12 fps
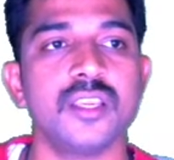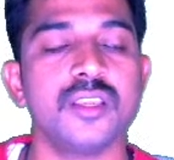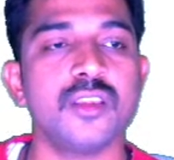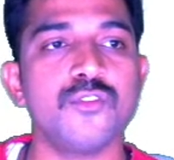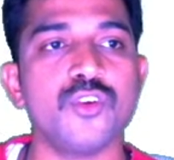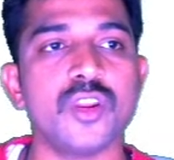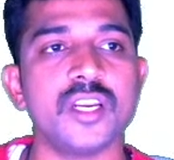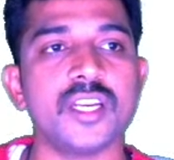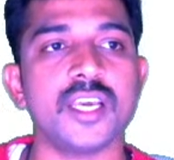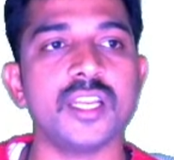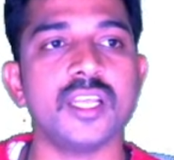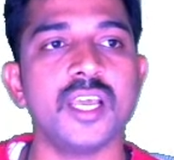If you
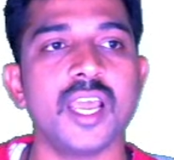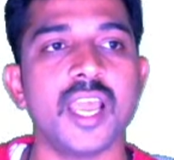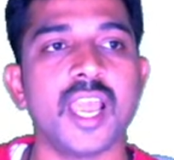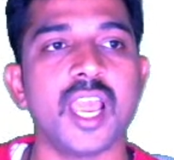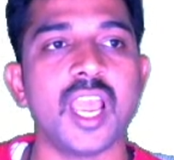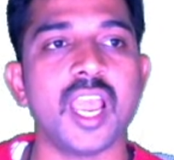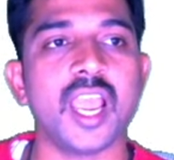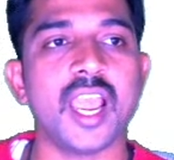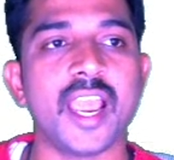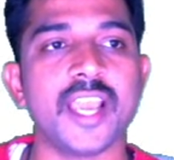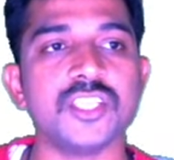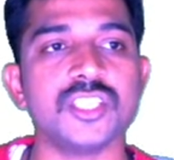enter
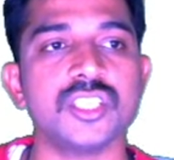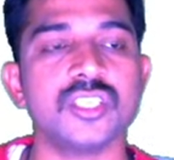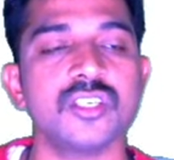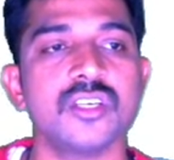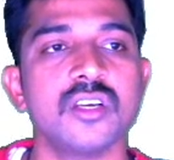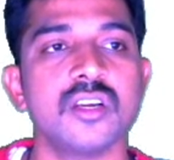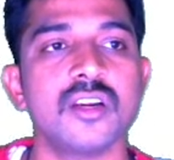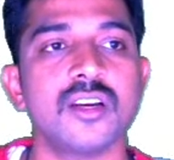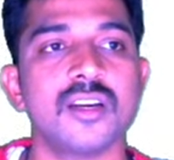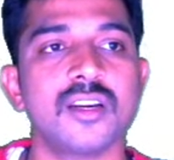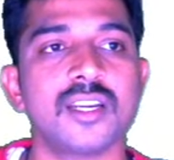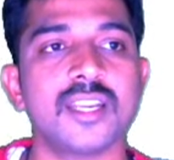hash
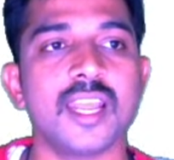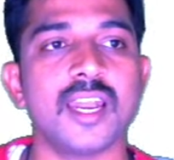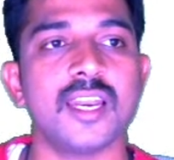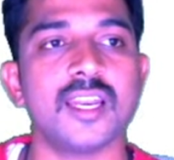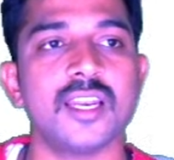tell,